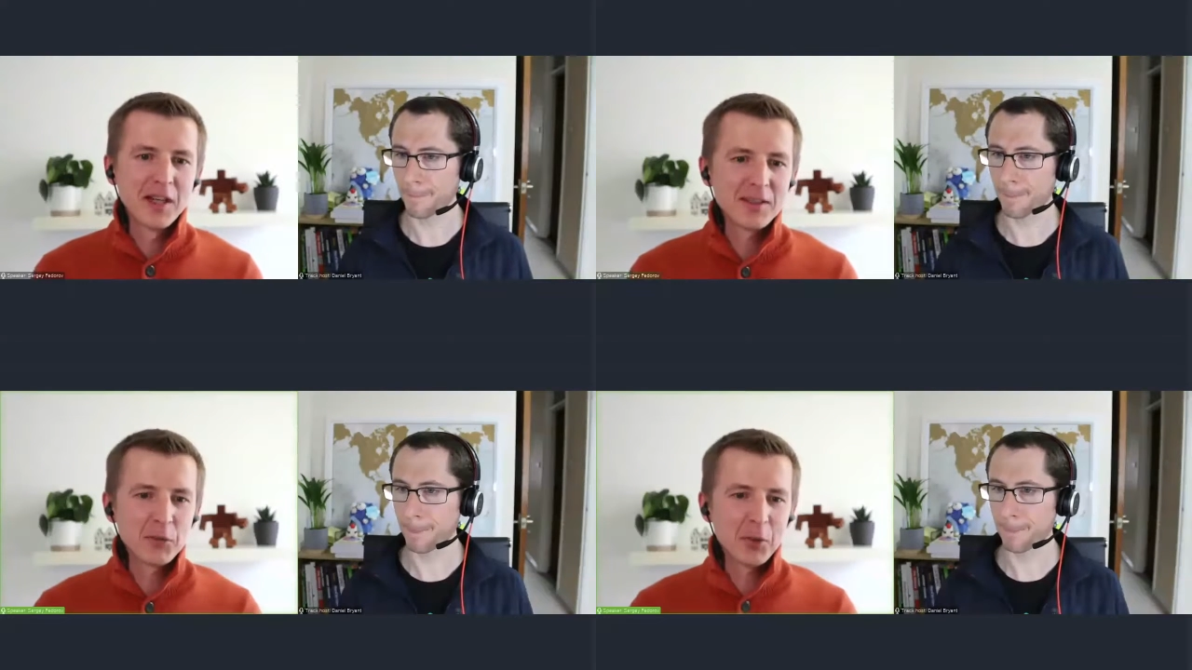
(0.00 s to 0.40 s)

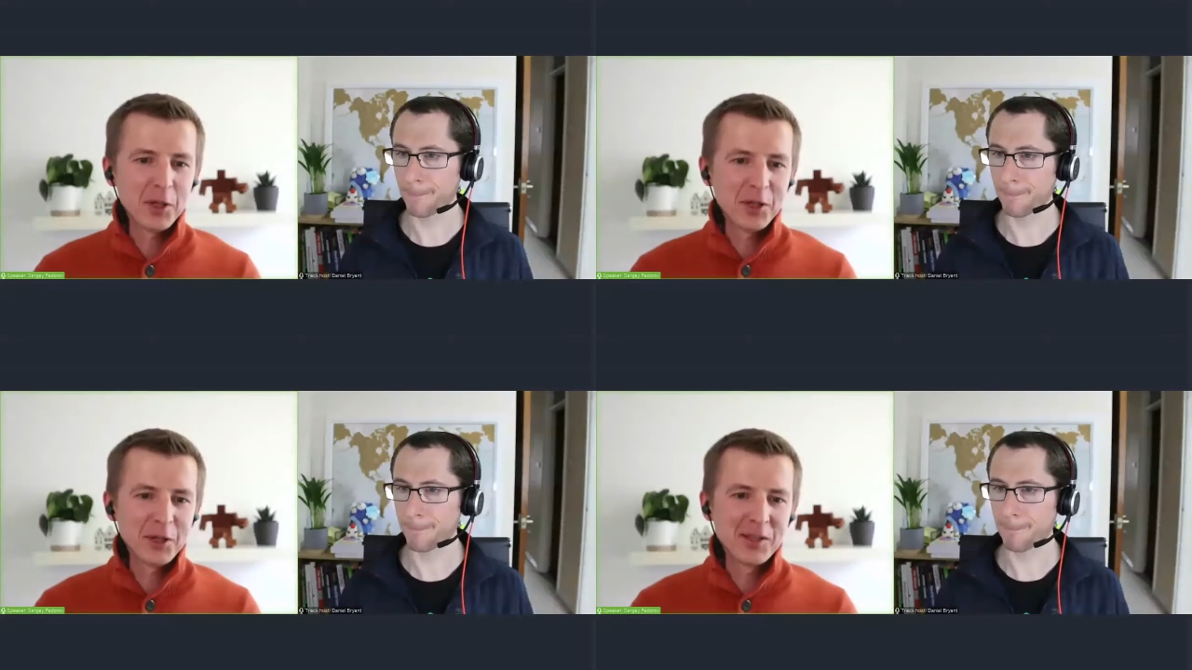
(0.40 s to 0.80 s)
Speaker 1: that's
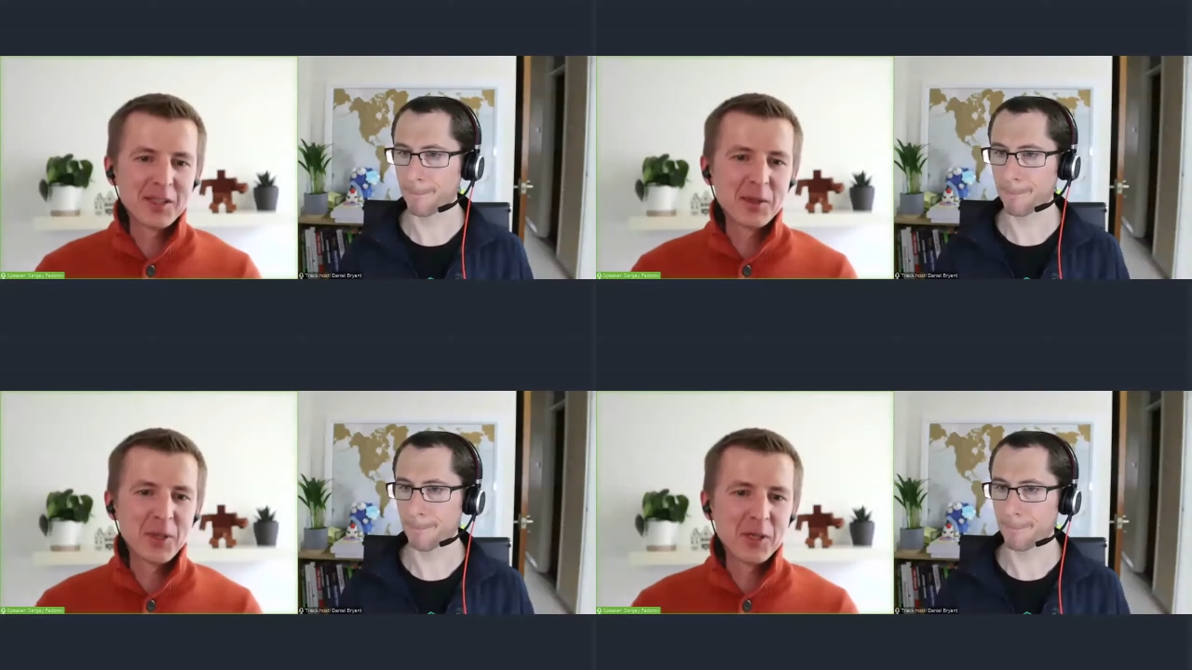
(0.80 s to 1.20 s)
where
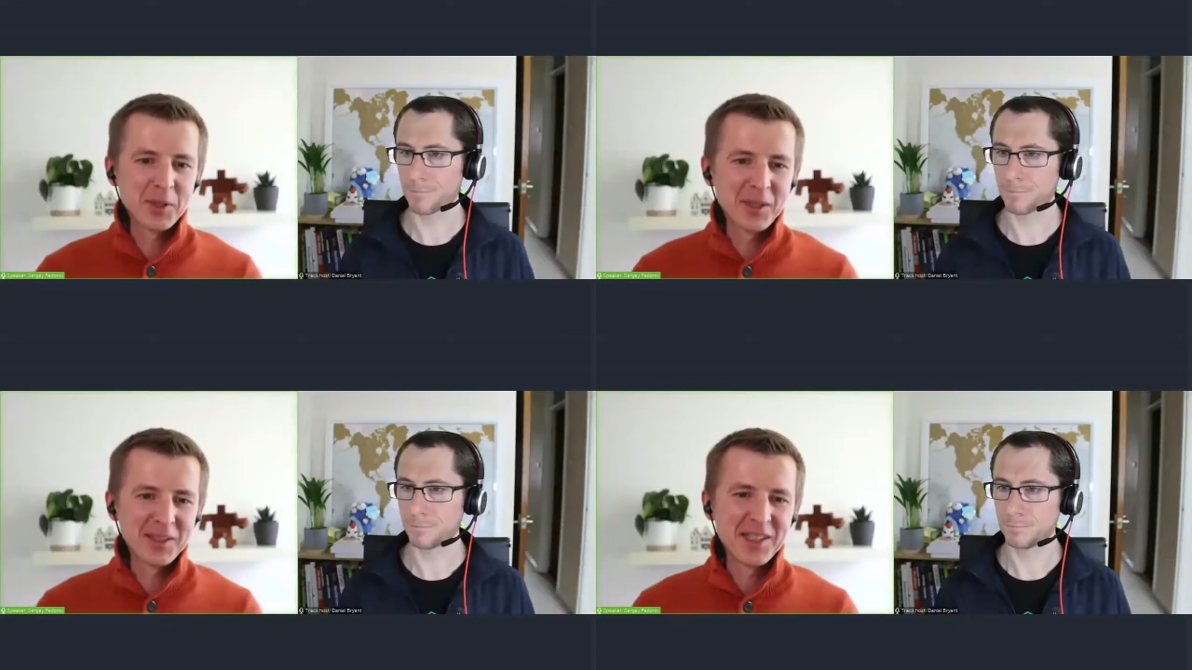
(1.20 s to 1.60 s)
that's the
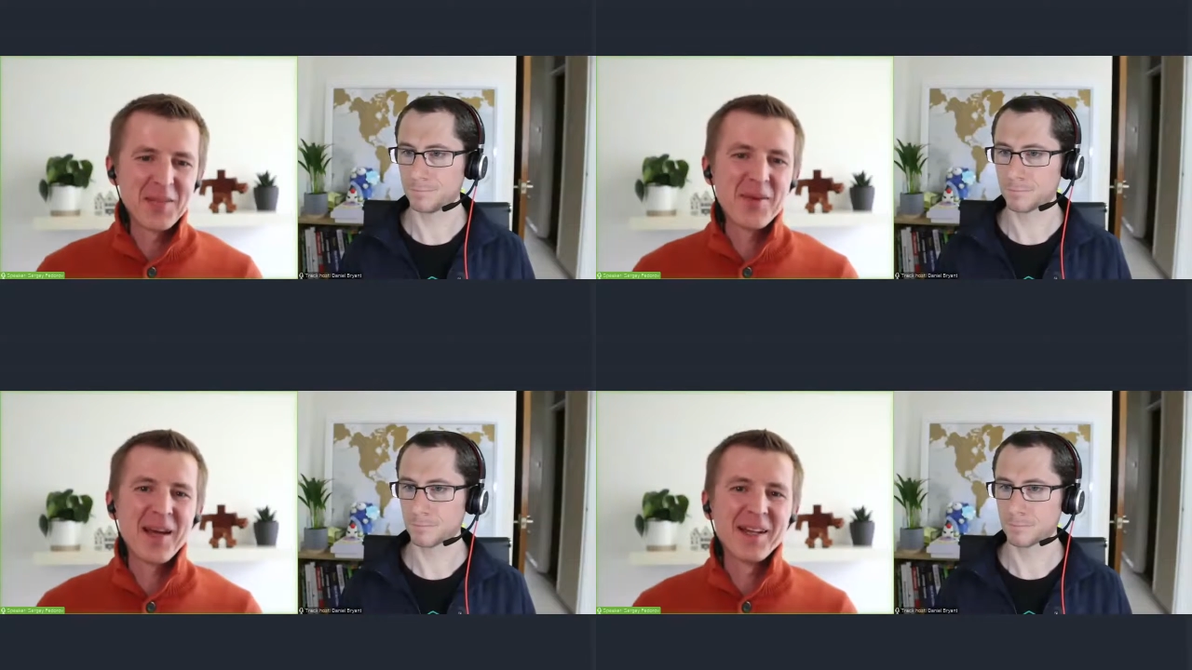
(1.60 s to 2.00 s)
part where
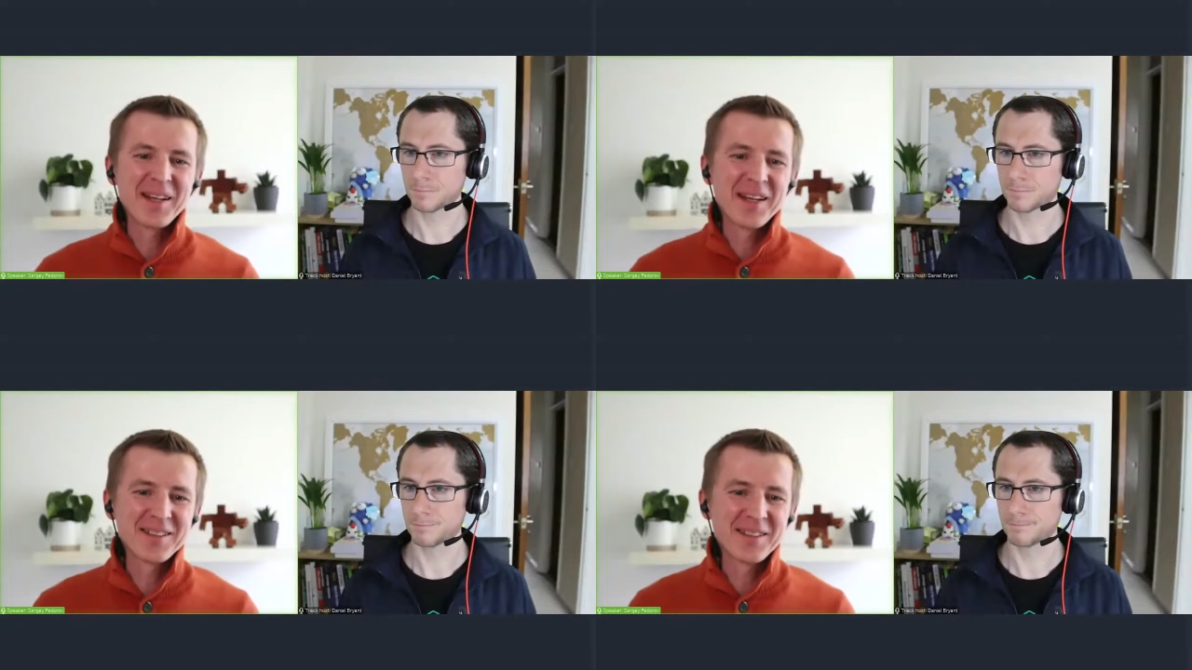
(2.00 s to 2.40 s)
tcp
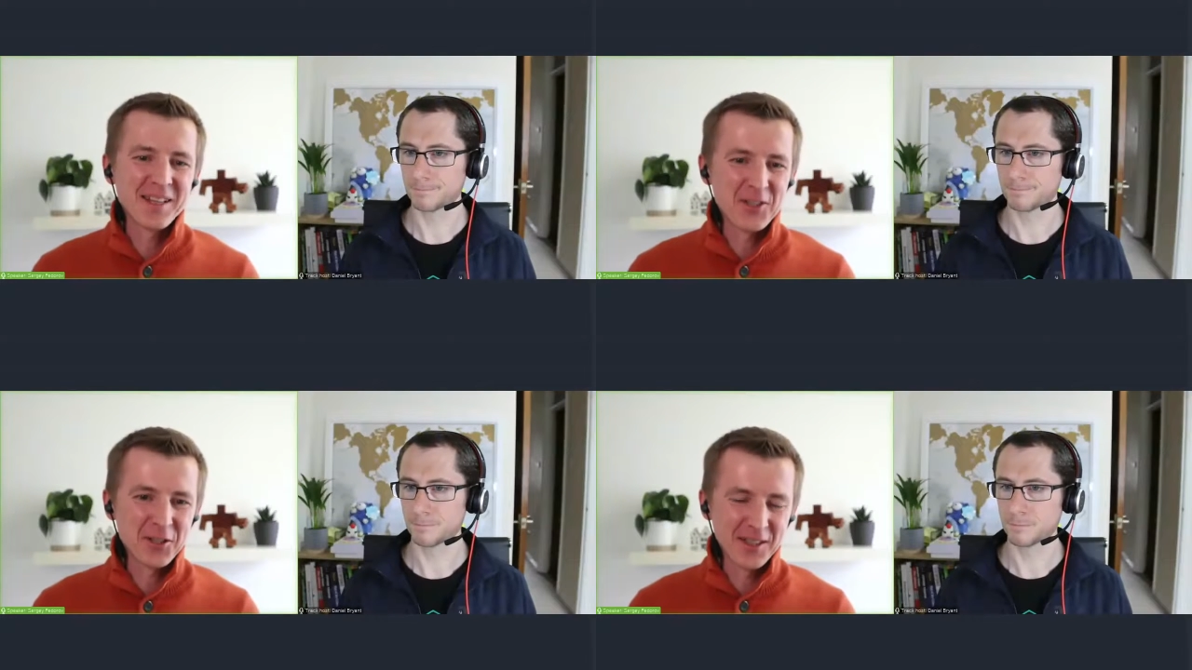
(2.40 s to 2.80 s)

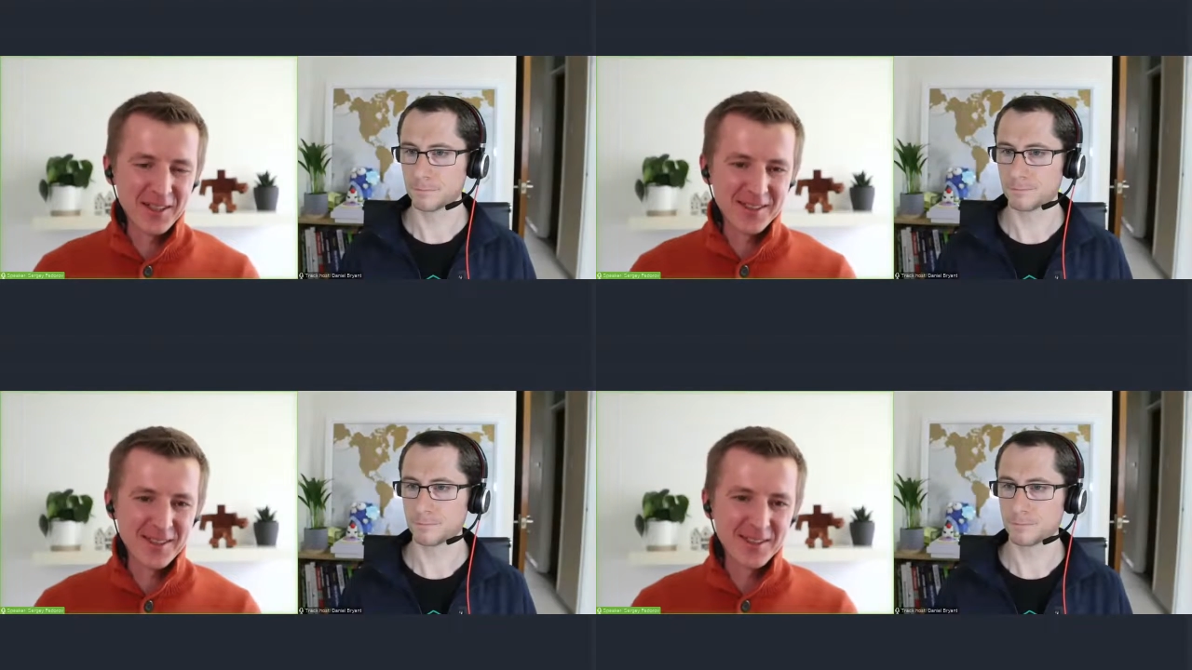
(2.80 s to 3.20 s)
anycast actually
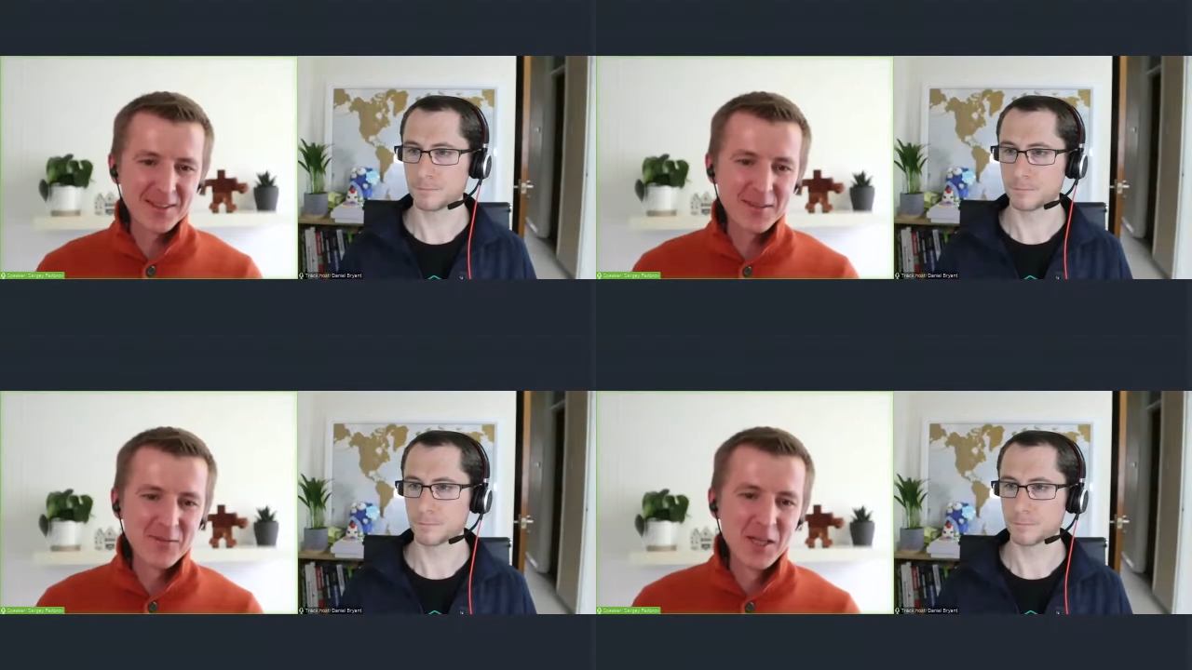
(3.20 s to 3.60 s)

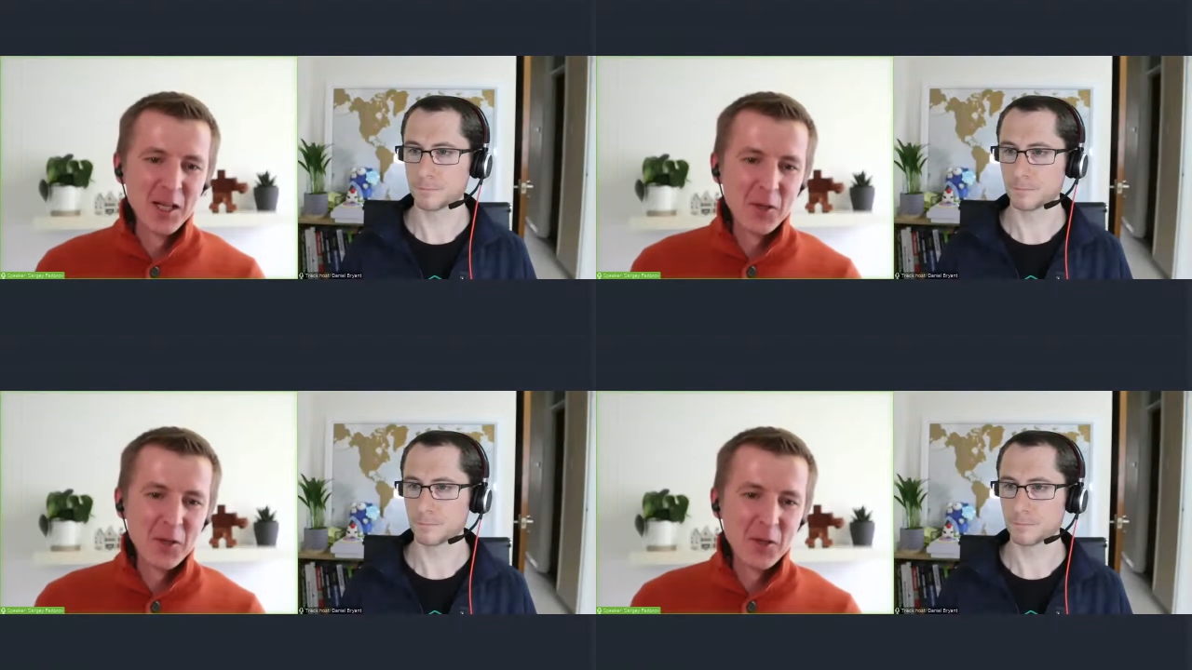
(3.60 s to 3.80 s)
excels